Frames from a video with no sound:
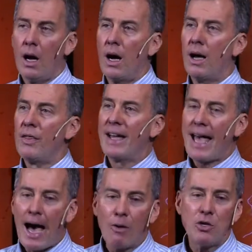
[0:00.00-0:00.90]
The
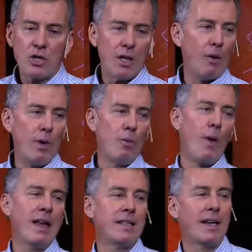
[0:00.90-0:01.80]
couch that we
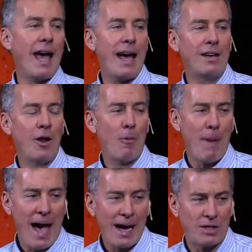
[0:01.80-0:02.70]
rented had no
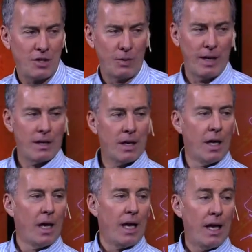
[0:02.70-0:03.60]
back to it.
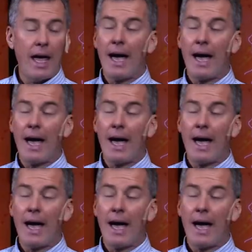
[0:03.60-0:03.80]
It